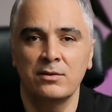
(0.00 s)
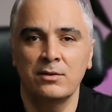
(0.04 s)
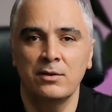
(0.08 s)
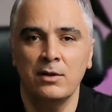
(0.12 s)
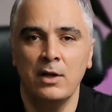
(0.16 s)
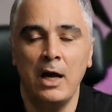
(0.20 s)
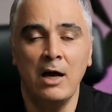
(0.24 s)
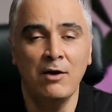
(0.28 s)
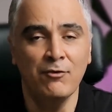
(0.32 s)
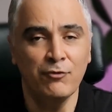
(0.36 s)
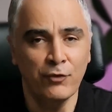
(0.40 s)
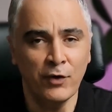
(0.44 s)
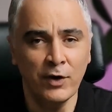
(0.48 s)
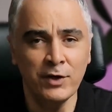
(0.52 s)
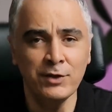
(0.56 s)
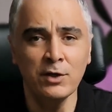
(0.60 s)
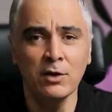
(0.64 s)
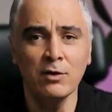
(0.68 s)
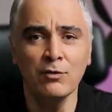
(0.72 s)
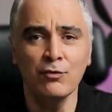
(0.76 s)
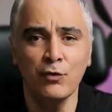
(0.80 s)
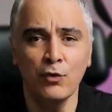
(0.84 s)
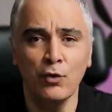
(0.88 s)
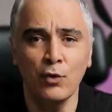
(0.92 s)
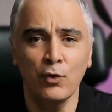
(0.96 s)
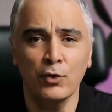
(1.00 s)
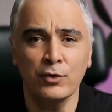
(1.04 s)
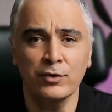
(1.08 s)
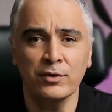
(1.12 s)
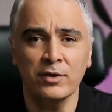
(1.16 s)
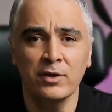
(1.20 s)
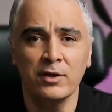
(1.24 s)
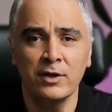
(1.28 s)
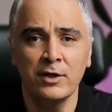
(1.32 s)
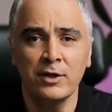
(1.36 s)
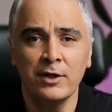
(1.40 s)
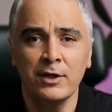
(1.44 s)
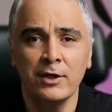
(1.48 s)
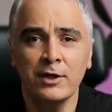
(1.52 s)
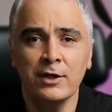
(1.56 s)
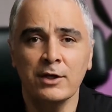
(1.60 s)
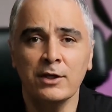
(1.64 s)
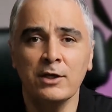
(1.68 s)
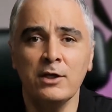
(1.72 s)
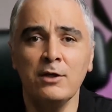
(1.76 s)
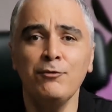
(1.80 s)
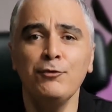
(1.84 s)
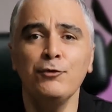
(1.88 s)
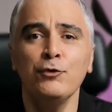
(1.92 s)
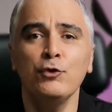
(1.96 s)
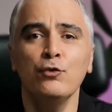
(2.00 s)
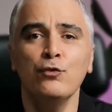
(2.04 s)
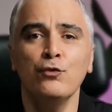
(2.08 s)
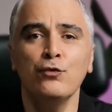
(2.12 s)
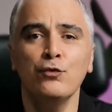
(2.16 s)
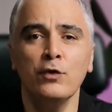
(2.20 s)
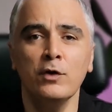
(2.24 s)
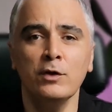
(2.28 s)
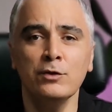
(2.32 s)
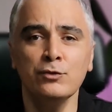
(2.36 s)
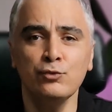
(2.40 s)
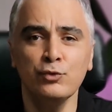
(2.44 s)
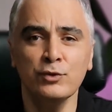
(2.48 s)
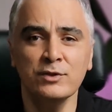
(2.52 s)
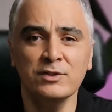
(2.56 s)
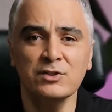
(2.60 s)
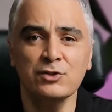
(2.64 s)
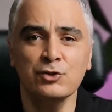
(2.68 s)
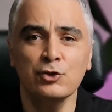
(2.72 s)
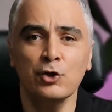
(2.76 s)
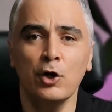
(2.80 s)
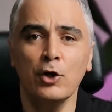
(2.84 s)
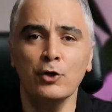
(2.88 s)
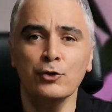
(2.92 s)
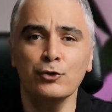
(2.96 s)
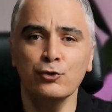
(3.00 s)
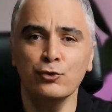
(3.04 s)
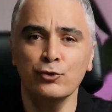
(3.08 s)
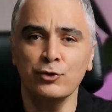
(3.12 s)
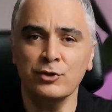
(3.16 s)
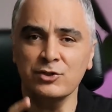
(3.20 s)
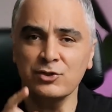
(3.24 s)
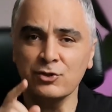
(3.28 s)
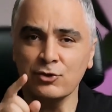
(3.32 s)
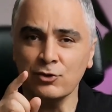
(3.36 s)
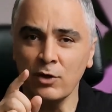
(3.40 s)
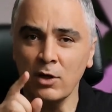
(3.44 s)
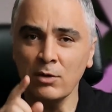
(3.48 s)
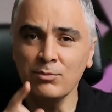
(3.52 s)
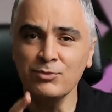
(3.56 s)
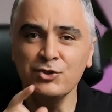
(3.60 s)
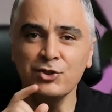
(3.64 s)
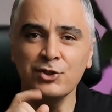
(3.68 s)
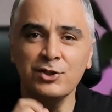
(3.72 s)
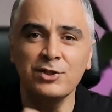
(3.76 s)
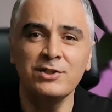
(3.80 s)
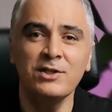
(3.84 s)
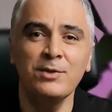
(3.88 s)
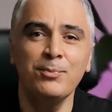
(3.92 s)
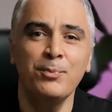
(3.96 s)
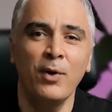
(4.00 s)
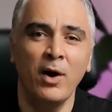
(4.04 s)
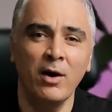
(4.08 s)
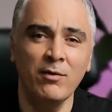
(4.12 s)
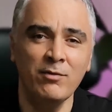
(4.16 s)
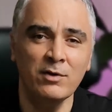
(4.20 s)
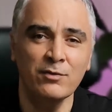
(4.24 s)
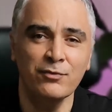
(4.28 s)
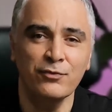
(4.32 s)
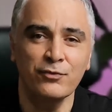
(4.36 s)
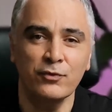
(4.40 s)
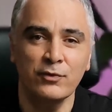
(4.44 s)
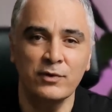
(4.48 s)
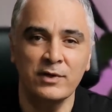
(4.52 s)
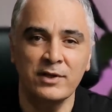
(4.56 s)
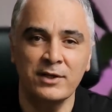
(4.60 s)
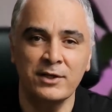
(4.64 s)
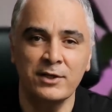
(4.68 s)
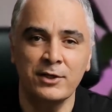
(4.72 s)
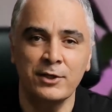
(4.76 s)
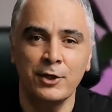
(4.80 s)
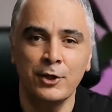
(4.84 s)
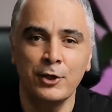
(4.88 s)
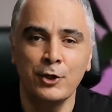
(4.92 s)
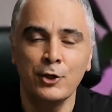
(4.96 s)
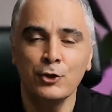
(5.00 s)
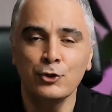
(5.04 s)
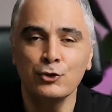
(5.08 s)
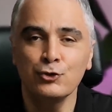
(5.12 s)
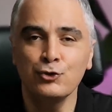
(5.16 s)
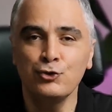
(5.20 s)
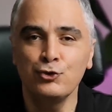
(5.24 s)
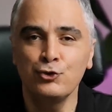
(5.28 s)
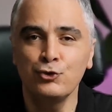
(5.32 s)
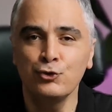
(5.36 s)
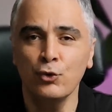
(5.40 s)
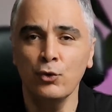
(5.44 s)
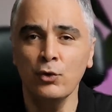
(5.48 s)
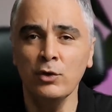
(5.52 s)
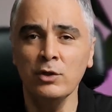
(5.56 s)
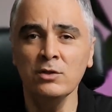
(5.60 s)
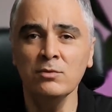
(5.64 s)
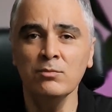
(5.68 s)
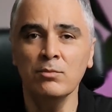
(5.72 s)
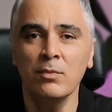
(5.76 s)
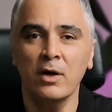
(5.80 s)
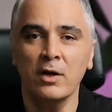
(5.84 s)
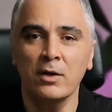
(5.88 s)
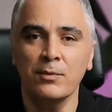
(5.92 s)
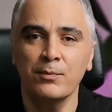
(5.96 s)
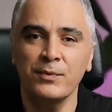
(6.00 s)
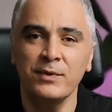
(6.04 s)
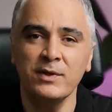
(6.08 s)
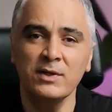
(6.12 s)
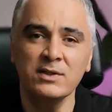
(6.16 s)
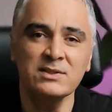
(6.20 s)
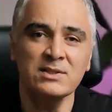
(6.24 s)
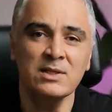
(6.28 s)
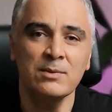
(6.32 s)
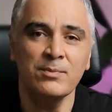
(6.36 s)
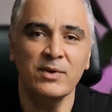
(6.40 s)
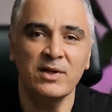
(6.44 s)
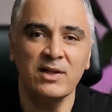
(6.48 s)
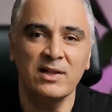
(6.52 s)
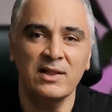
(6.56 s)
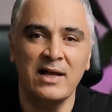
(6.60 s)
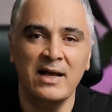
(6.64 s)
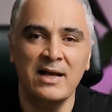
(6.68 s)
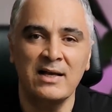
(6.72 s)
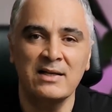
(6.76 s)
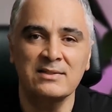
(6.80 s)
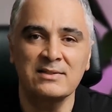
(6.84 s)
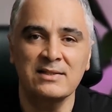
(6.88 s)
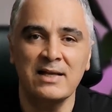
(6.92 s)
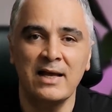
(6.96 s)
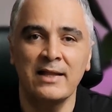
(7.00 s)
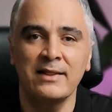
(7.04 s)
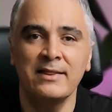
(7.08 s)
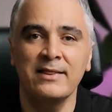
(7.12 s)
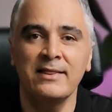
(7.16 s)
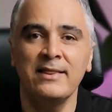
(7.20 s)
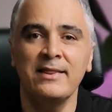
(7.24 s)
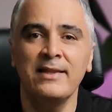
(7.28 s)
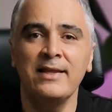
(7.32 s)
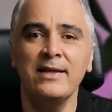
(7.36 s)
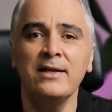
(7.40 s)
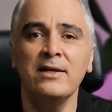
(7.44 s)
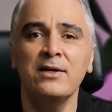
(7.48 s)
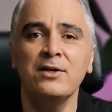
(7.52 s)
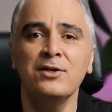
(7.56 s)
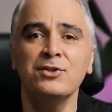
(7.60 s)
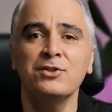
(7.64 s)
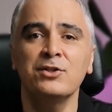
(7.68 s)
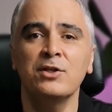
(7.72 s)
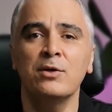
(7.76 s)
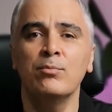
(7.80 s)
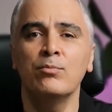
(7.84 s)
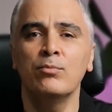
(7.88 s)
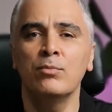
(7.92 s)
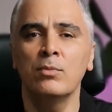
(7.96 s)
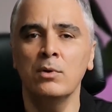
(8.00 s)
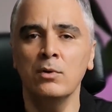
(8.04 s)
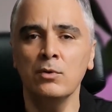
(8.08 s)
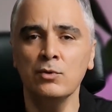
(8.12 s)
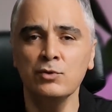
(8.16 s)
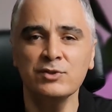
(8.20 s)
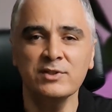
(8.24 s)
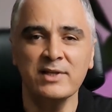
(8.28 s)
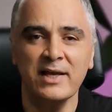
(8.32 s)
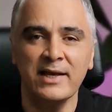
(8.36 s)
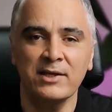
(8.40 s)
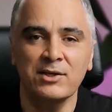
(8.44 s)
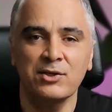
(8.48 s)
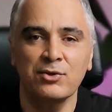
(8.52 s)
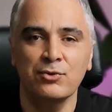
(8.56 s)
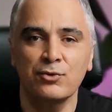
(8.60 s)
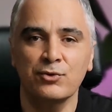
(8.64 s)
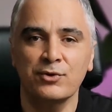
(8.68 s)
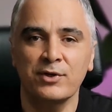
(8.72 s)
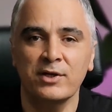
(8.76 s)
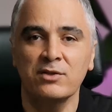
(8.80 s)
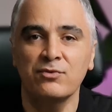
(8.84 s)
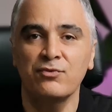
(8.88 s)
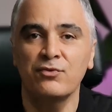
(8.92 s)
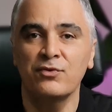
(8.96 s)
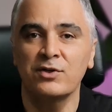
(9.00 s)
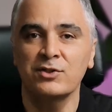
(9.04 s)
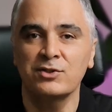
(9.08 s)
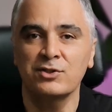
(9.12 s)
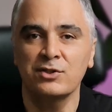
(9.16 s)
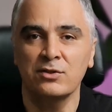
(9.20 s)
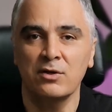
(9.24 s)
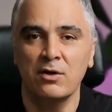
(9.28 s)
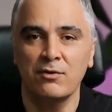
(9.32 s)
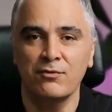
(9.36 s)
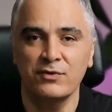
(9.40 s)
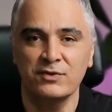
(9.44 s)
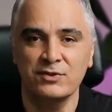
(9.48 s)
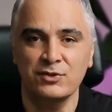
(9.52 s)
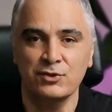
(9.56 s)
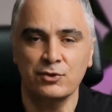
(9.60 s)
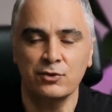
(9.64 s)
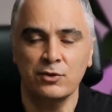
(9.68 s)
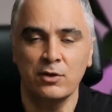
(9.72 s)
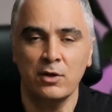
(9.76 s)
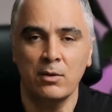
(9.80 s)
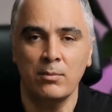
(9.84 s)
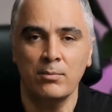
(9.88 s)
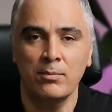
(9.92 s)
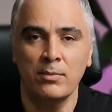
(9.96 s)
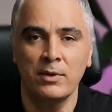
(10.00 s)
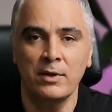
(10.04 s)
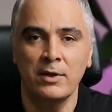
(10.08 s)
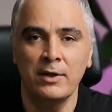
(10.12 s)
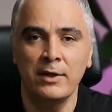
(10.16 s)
And final word, if you want to start your Scrum journey powerfully, join my PSM class and learn the most accurate version of Scrum.